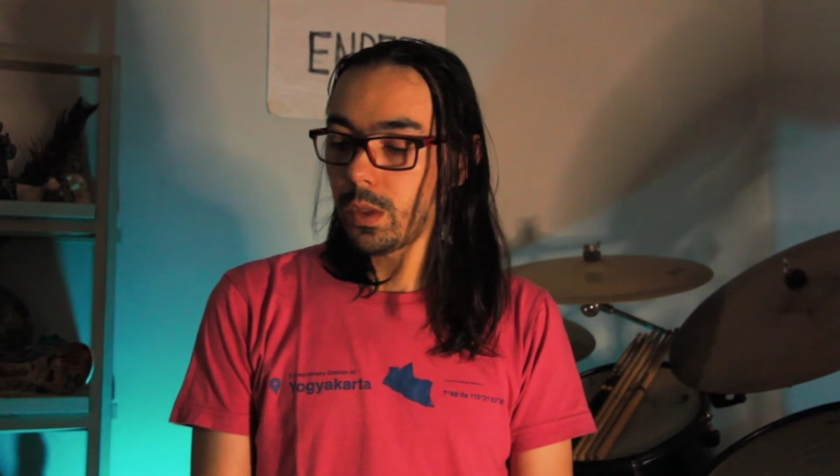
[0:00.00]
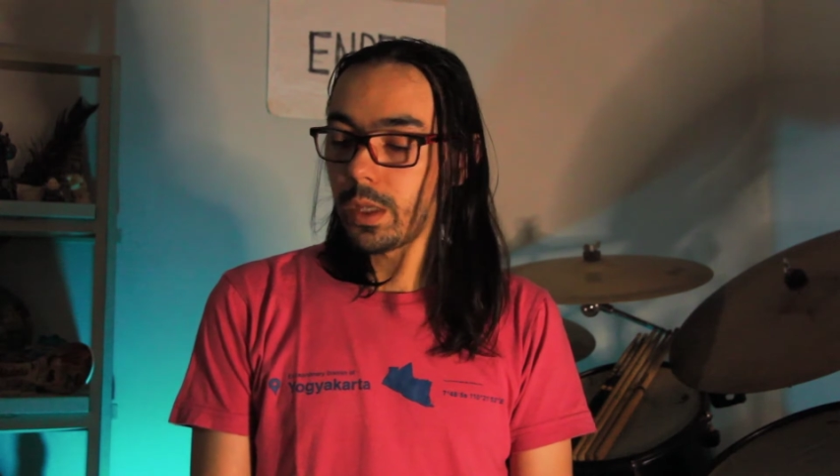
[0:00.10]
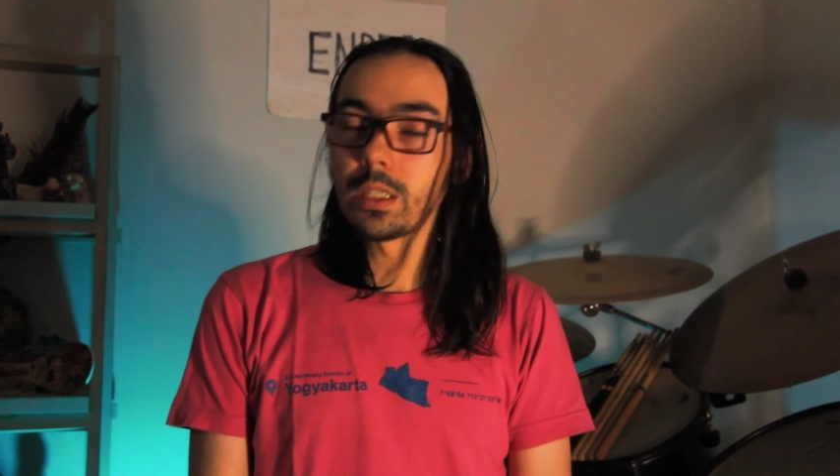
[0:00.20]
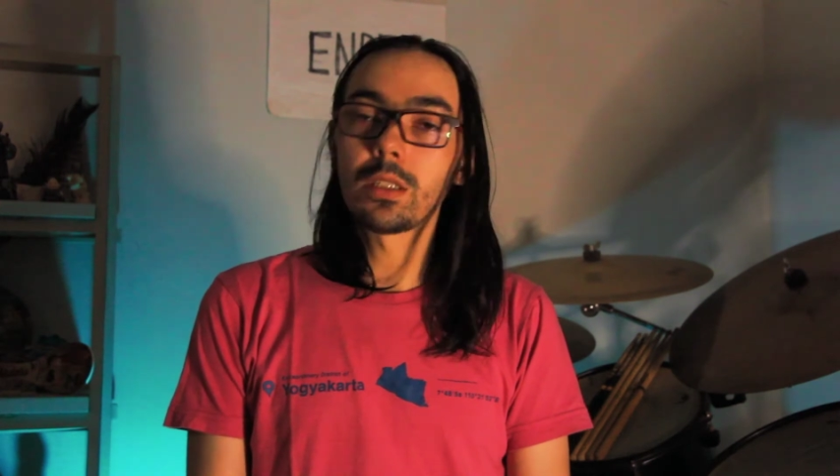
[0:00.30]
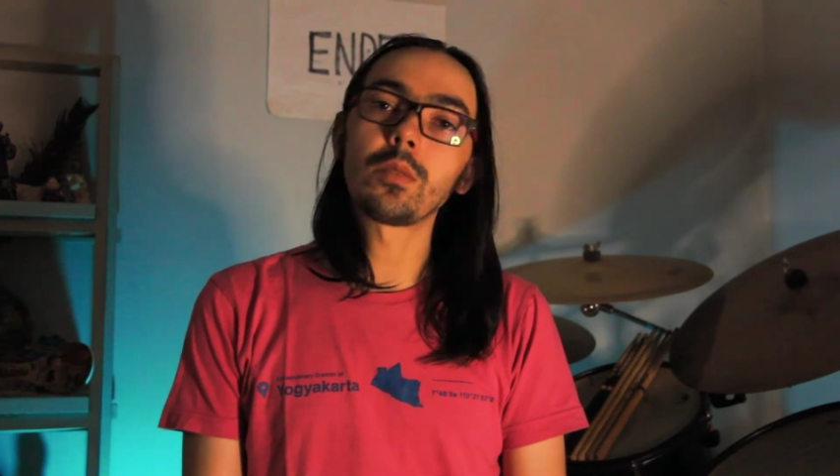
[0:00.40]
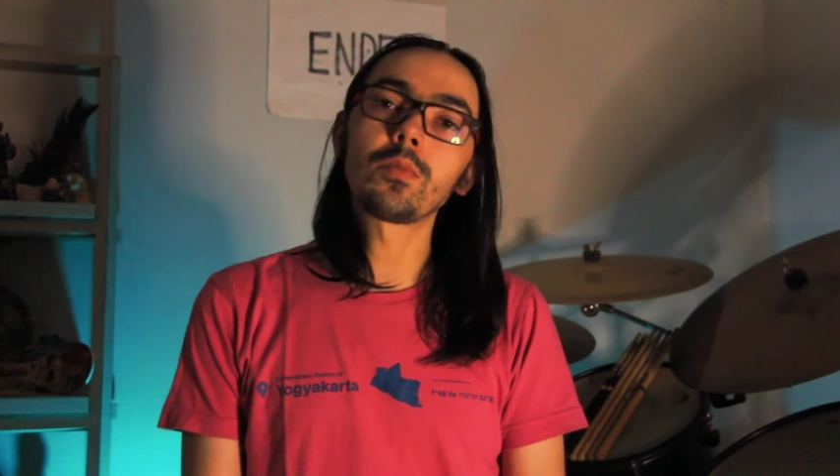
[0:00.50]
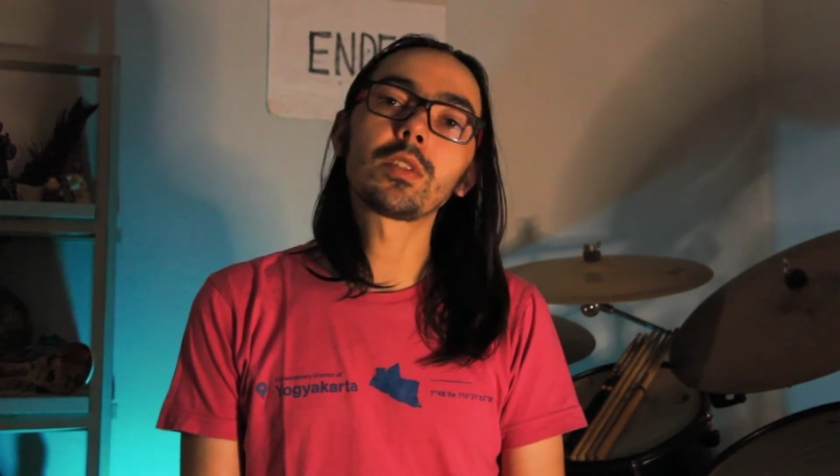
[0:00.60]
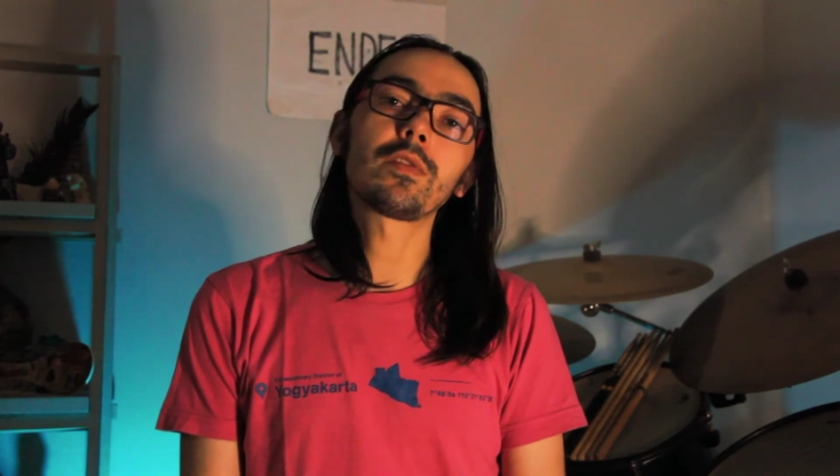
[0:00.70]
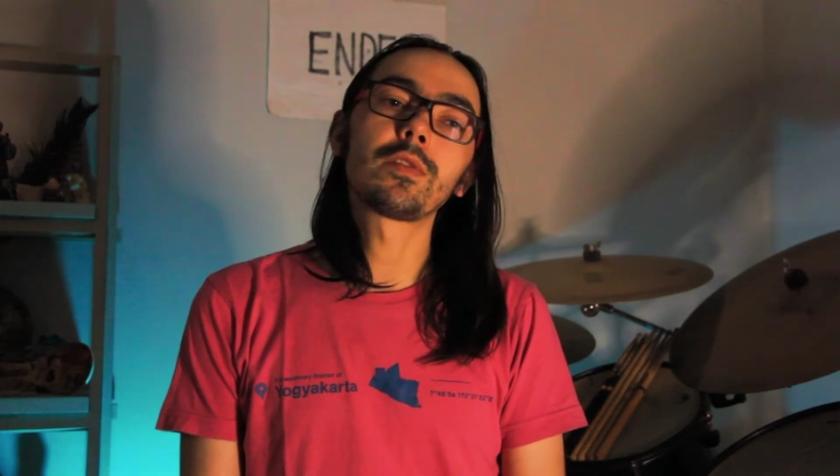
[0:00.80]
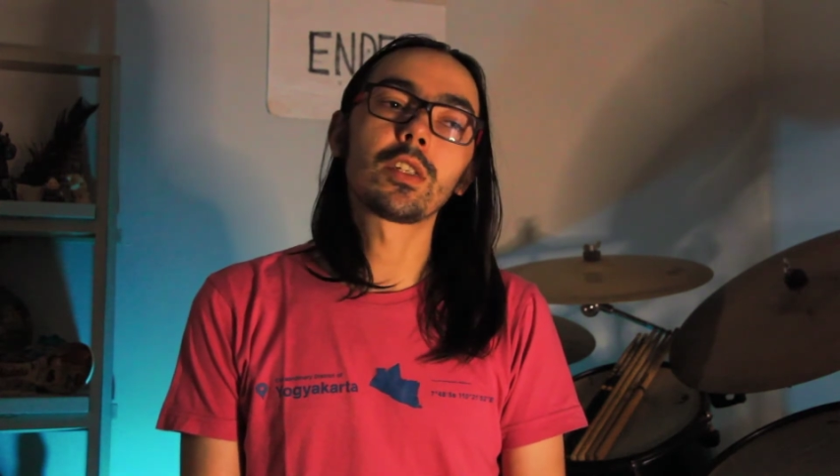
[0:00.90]
in terms
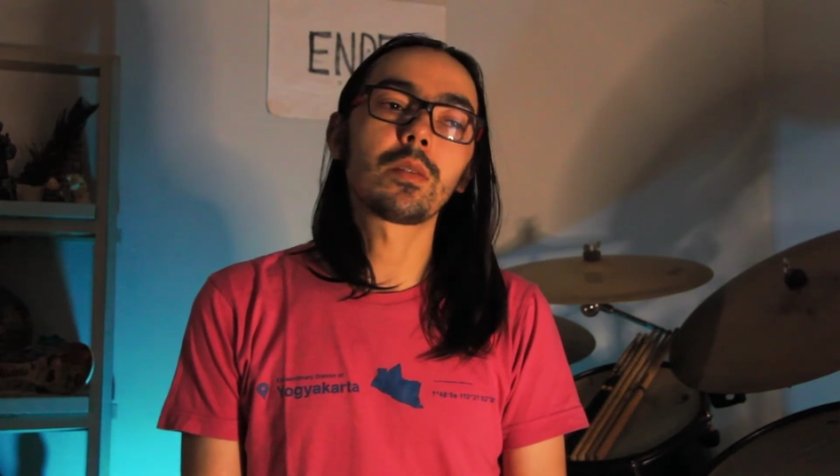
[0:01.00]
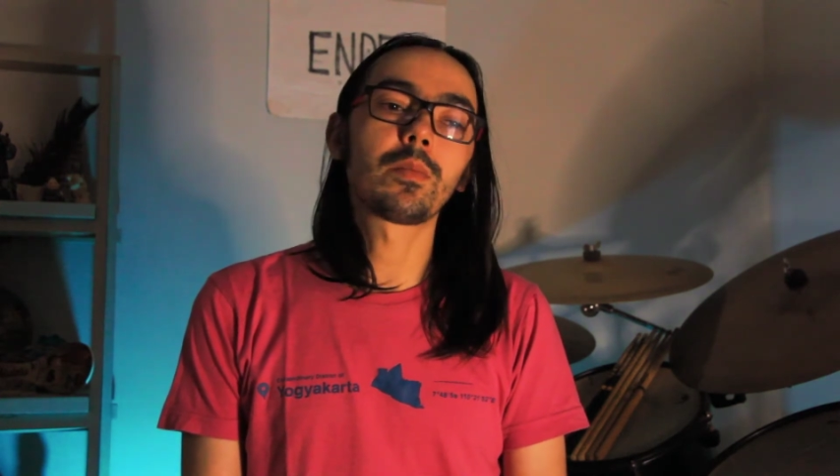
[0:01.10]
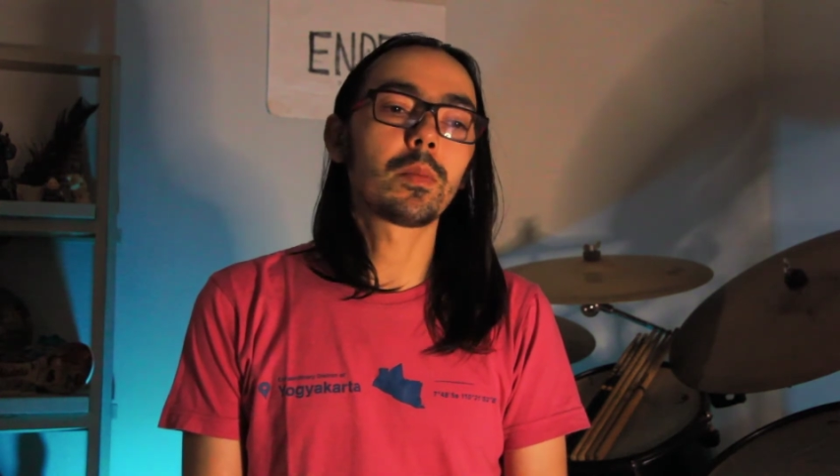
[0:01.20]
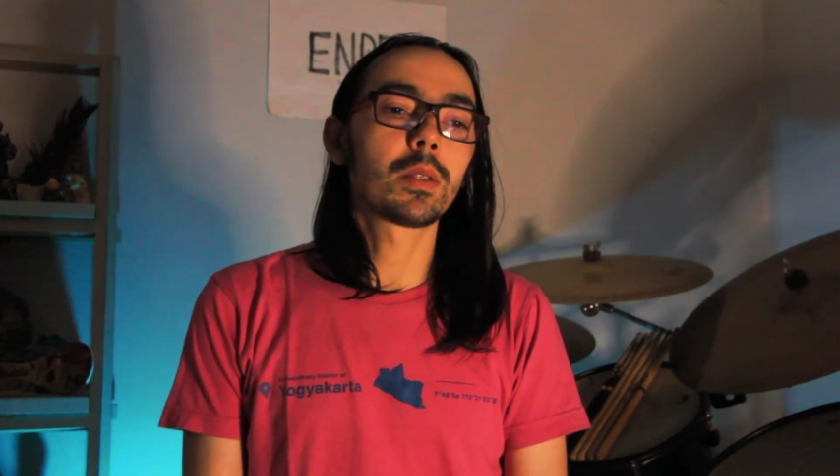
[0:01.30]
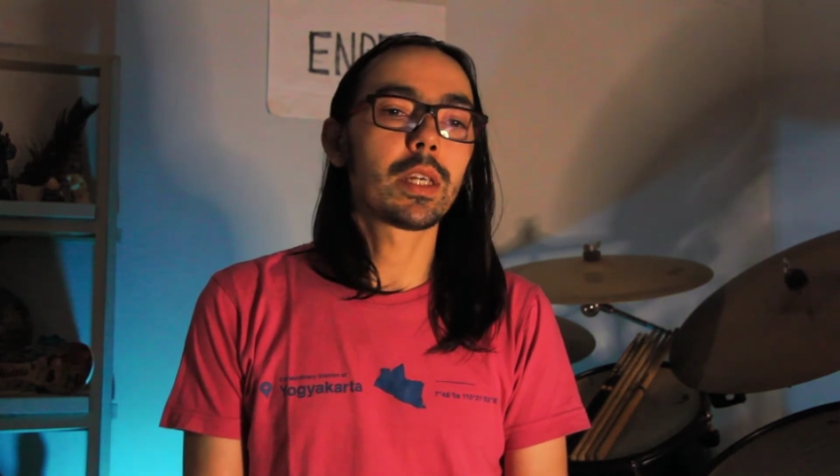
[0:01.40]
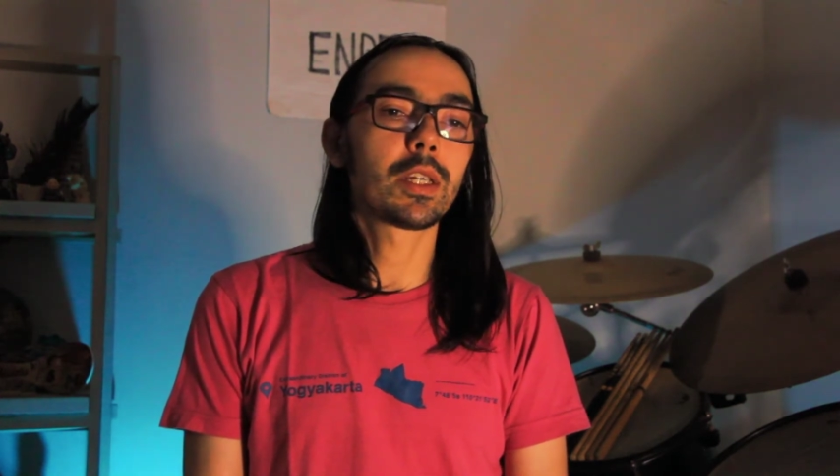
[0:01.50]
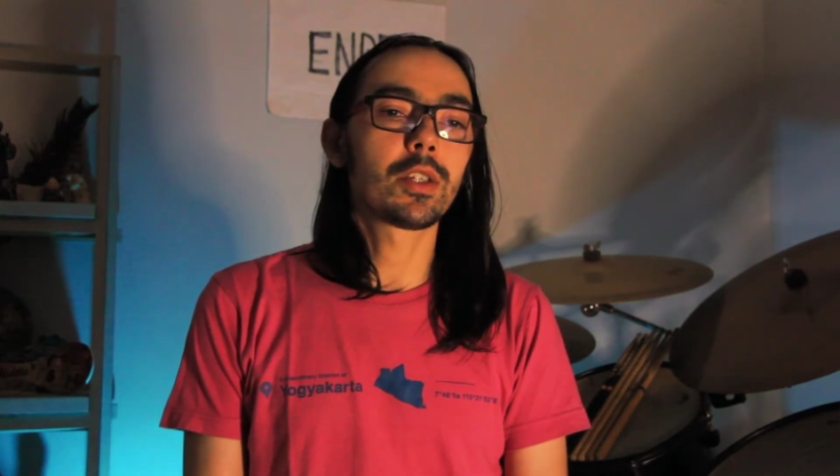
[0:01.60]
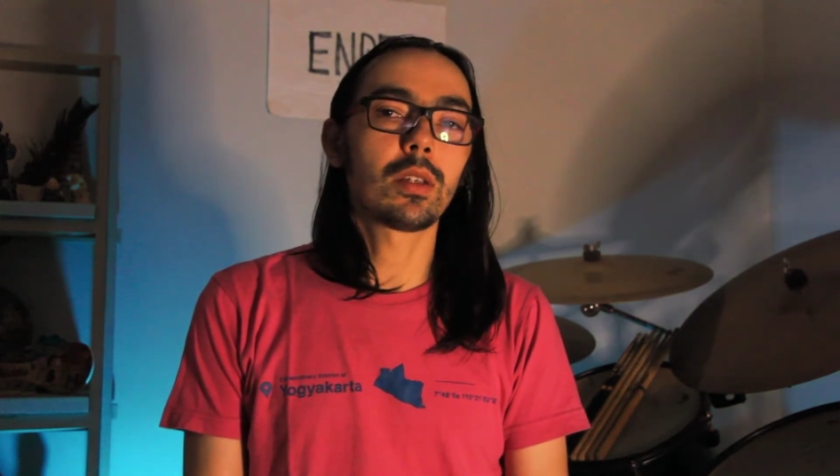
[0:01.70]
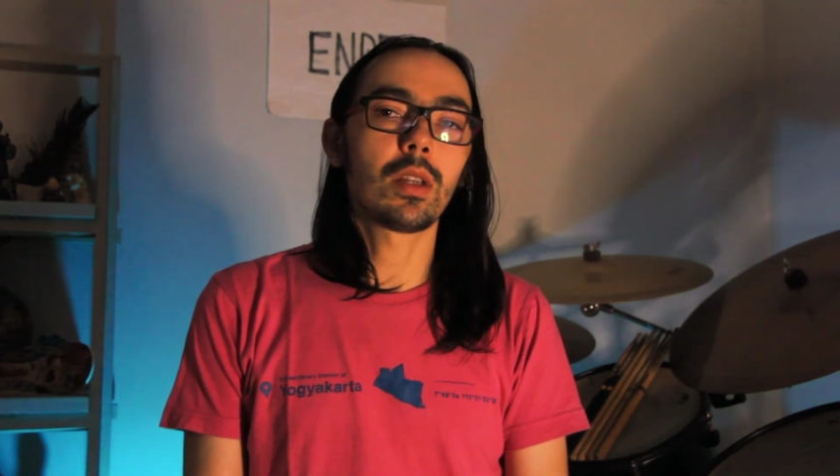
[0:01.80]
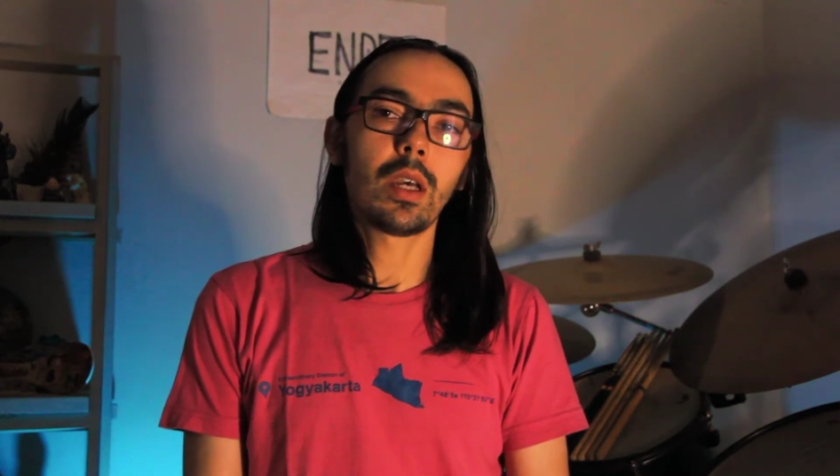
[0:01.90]
of journal
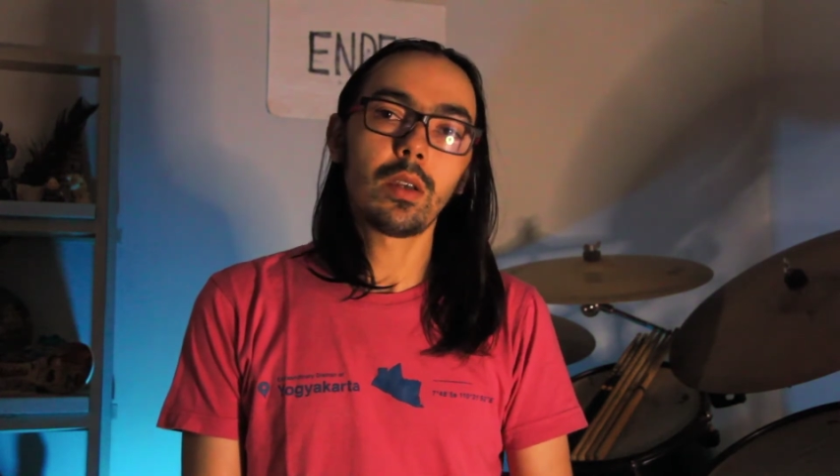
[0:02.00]
publication,